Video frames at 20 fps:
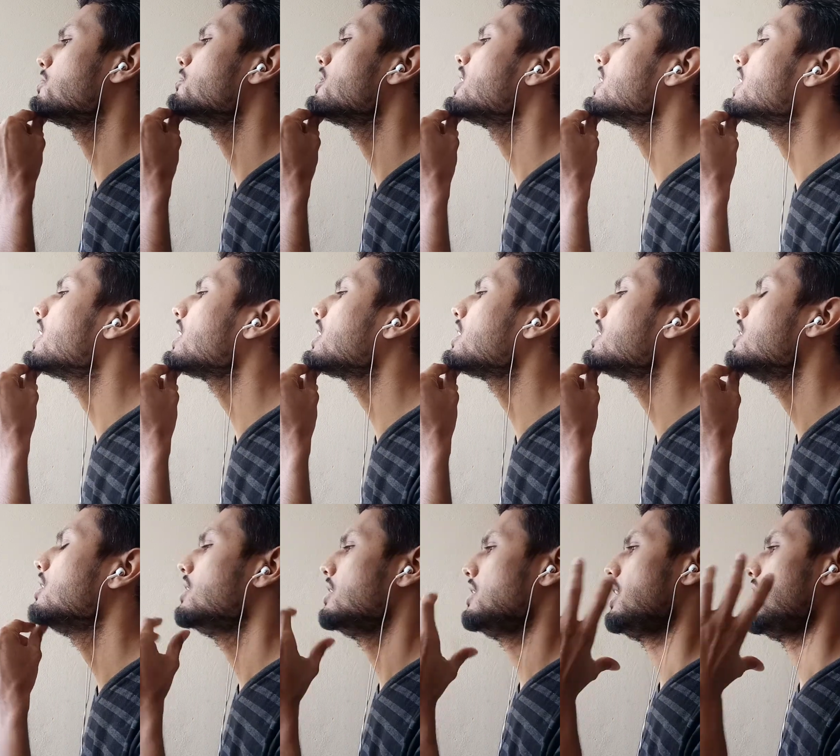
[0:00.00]
my neck
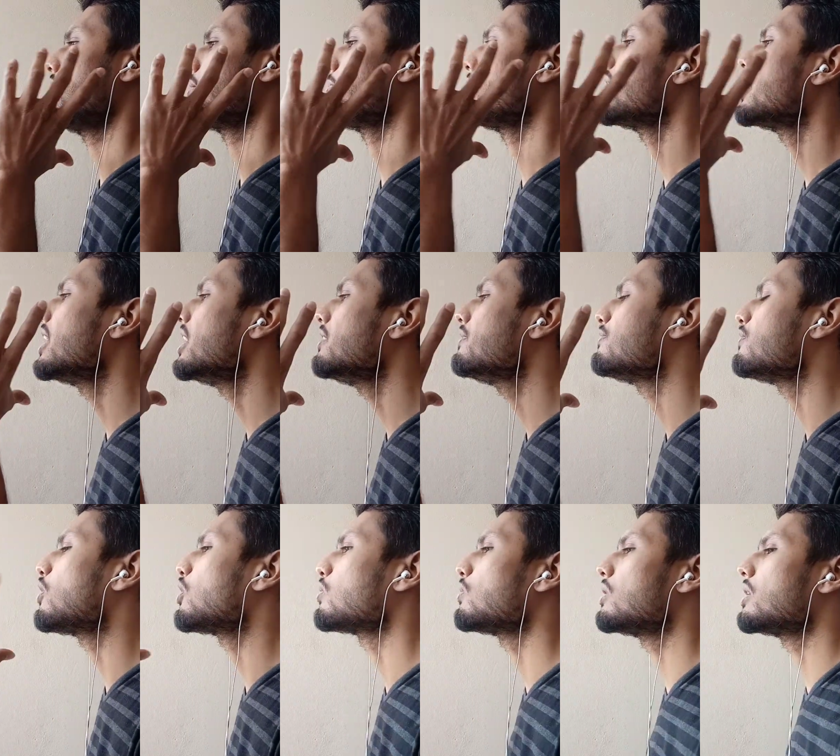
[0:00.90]
and my head
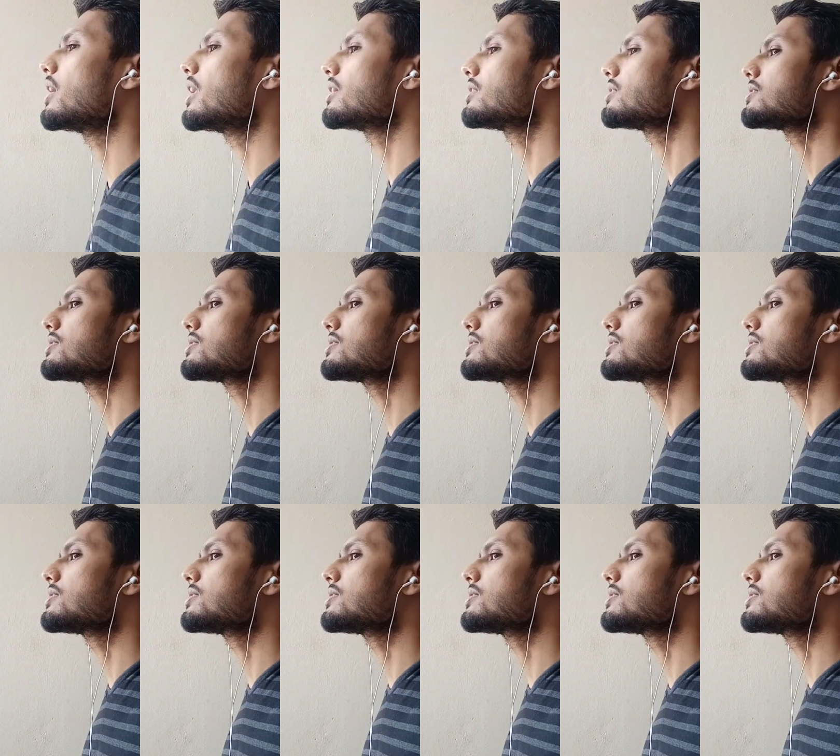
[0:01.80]
forward like